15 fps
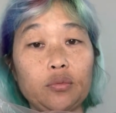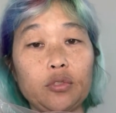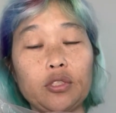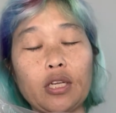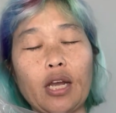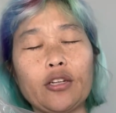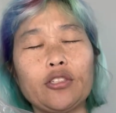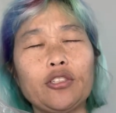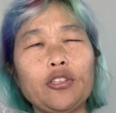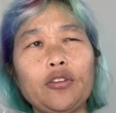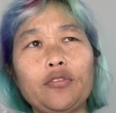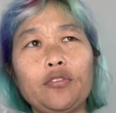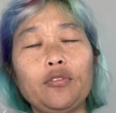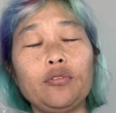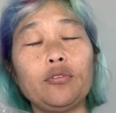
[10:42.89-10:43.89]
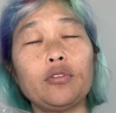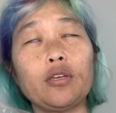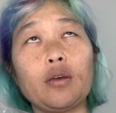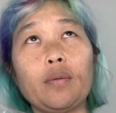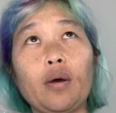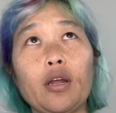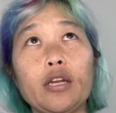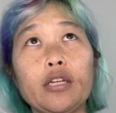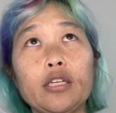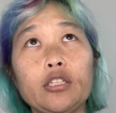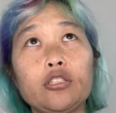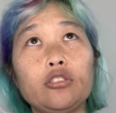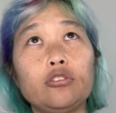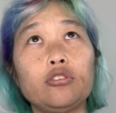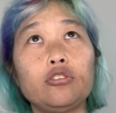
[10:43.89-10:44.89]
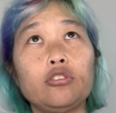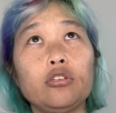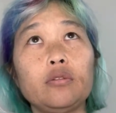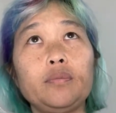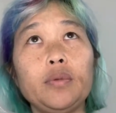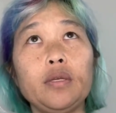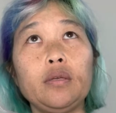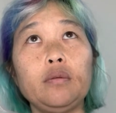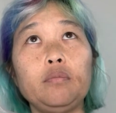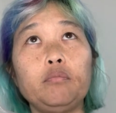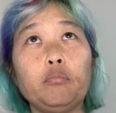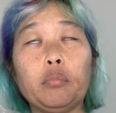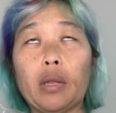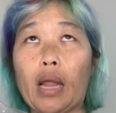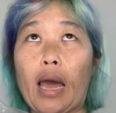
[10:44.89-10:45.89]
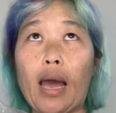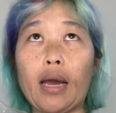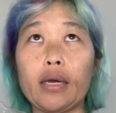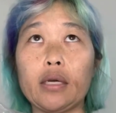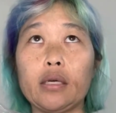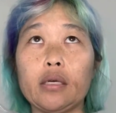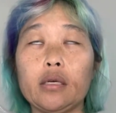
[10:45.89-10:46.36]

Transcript: which actually, if you think about it, it should be black,